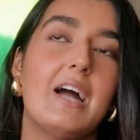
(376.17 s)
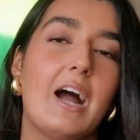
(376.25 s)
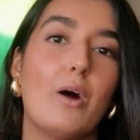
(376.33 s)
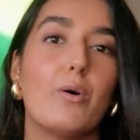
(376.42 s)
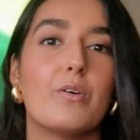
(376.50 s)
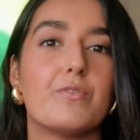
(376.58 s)

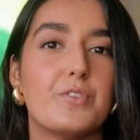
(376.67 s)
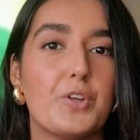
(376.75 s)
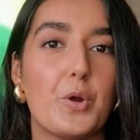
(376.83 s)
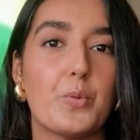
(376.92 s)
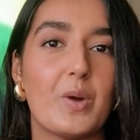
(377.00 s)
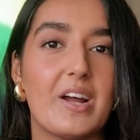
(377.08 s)
out of
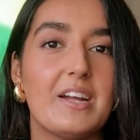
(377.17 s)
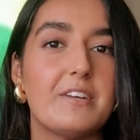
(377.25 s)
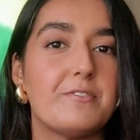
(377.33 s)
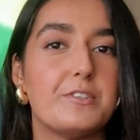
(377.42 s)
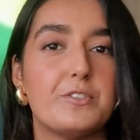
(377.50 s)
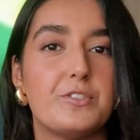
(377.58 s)
nowhere
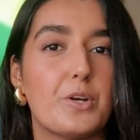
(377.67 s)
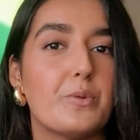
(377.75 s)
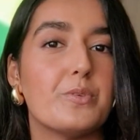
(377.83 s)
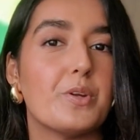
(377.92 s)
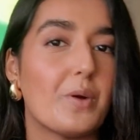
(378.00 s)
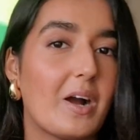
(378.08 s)
if you
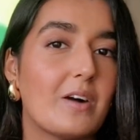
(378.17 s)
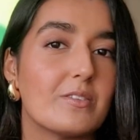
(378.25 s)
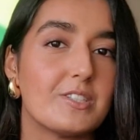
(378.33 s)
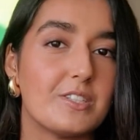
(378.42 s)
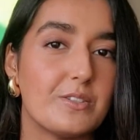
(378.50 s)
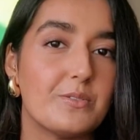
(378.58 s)
don't know how
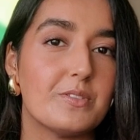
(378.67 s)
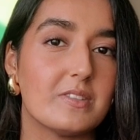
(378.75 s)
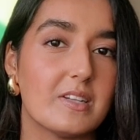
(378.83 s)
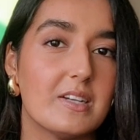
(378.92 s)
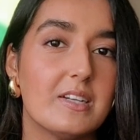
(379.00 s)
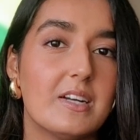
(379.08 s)
to
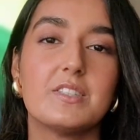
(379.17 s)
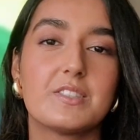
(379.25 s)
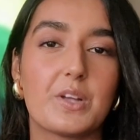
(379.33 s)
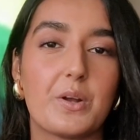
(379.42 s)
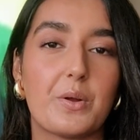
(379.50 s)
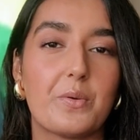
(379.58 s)
use it.
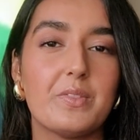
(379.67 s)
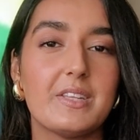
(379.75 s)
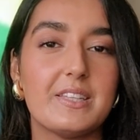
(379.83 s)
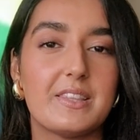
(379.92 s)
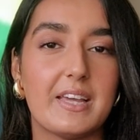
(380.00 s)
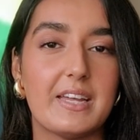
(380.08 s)
So
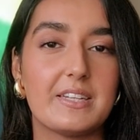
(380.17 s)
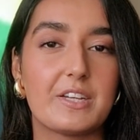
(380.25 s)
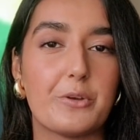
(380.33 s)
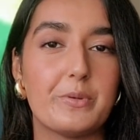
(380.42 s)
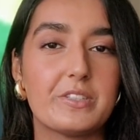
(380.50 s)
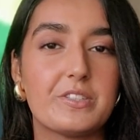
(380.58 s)
only then
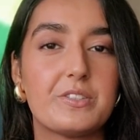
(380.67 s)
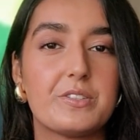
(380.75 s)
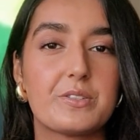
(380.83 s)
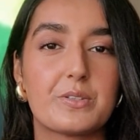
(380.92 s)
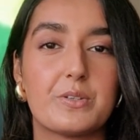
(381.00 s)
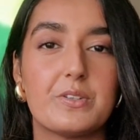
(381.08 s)
going to
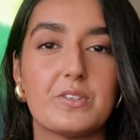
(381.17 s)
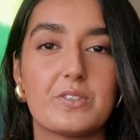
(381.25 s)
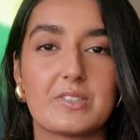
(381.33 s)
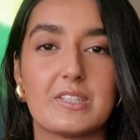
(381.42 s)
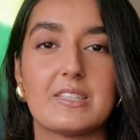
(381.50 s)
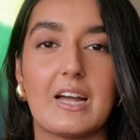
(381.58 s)

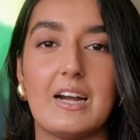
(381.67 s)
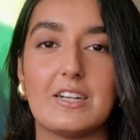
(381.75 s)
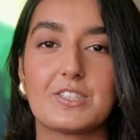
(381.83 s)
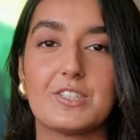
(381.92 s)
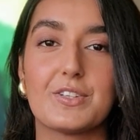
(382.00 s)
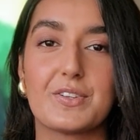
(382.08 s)
tutorials is
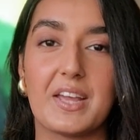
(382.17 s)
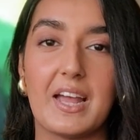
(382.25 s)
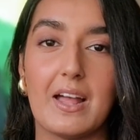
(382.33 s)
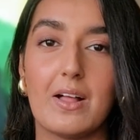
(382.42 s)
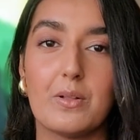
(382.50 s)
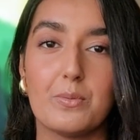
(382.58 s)
actually going to
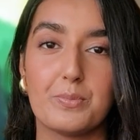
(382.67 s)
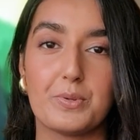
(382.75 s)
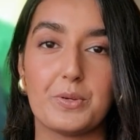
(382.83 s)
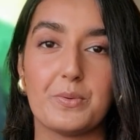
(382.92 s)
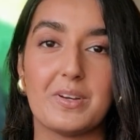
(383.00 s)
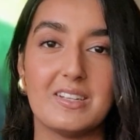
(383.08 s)
help
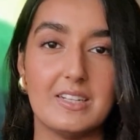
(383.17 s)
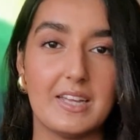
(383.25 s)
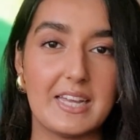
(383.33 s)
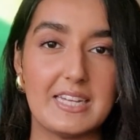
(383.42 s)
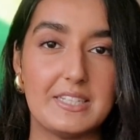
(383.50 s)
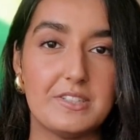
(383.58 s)
you and
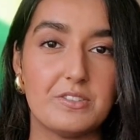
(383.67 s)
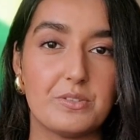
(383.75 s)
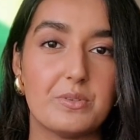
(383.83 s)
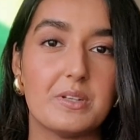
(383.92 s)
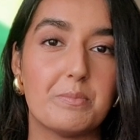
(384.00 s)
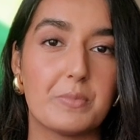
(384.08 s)
aid
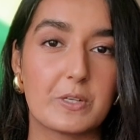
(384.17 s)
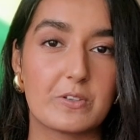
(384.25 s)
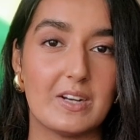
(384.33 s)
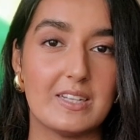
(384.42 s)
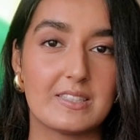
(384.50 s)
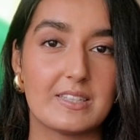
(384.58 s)
you in
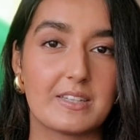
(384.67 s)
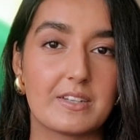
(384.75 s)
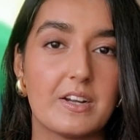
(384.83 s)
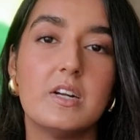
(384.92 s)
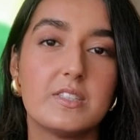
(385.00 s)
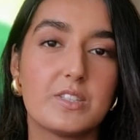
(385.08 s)

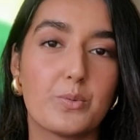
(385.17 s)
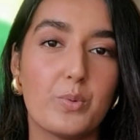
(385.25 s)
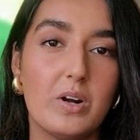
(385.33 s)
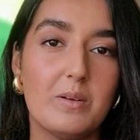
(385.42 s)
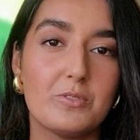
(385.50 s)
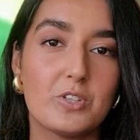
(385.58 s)
progressing. So
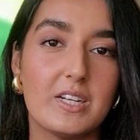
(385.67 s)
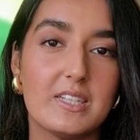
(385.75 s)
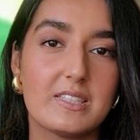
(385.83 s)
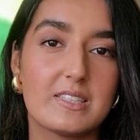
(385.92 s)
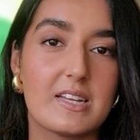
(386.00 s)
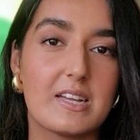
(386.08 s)
what I'm trying
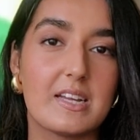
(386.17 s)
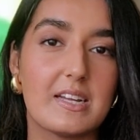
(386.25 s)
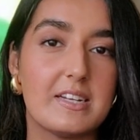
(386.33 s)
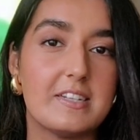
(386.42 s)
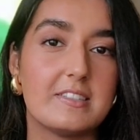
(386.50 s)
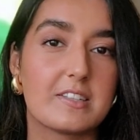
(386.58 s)
to say
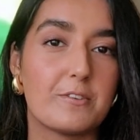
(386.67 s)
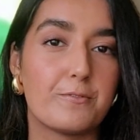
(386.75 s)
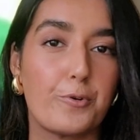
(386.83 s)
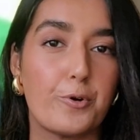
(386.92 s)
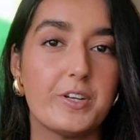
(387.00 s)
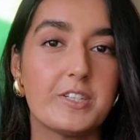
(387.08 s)
is
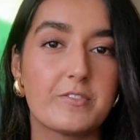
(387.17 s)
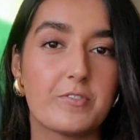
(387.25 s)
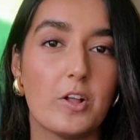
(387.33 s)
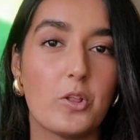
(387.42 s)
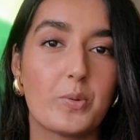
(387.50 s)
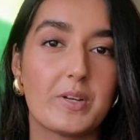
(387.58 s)
avoid
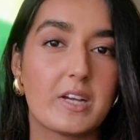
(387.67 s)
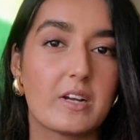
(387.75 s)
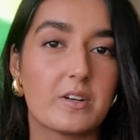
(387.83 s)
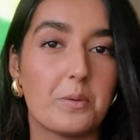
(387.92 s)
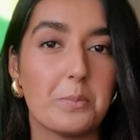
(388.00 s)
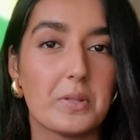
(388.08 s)
following
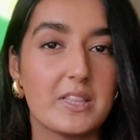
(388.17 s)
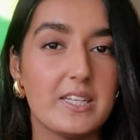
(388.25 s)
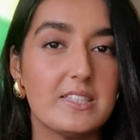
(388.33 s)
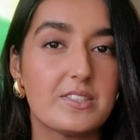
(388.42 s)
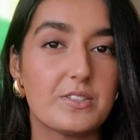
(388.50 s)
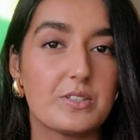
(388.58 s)

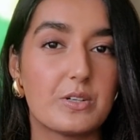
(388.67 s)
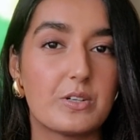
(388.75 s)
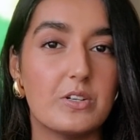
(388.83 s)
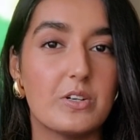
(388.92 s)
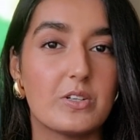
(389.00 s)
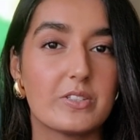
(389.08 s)
complete
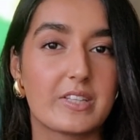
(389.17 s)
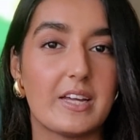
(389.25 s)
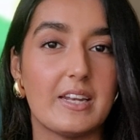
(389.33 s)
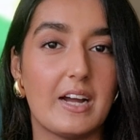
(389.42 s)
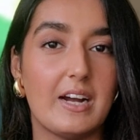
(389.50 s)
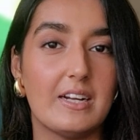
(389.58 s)
tutorials
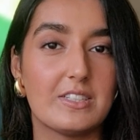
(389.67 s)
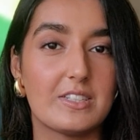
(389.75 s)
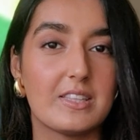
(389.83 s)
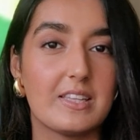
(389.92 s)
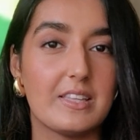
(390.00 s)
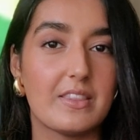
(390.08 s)
and
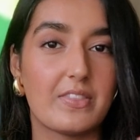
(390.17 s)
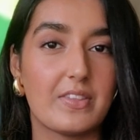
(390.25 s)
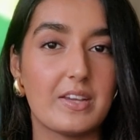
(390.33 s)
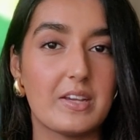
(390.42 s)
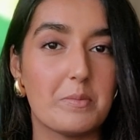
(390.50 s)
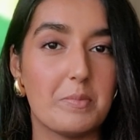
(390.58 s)
actually
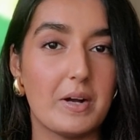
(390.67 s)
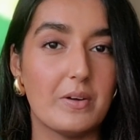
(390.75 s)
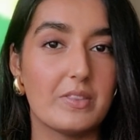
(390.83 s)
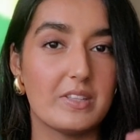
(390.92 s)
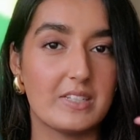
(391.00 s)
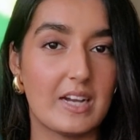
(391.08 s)
think
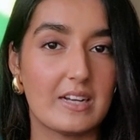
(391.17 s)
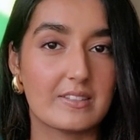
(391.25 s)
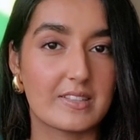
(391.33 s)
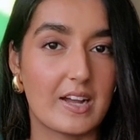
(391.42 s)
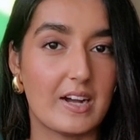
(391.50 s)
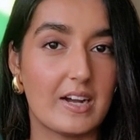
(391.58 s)
about the
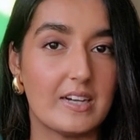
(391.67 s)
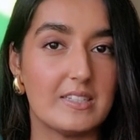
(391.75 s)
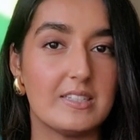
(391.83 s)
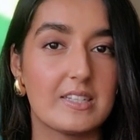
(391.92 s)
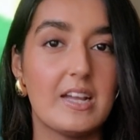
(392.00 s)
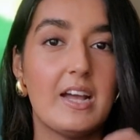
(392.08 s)
task at
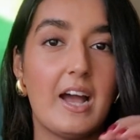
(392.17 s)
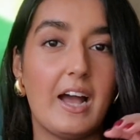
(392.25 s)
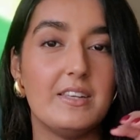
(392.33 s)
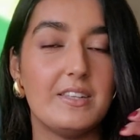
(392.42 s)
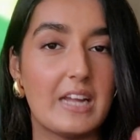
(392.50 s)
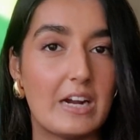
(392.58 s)
hand
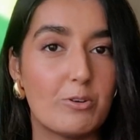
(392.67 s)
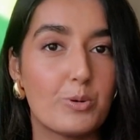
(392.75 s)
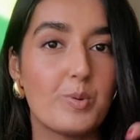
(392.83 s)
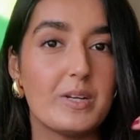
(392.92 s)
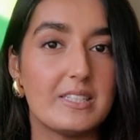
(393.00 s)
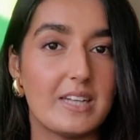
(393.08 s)
and
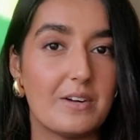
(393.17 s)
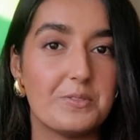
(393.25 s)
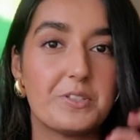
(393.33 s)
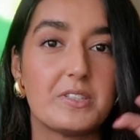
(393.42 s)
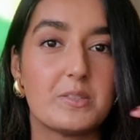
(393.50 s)
narrow it down to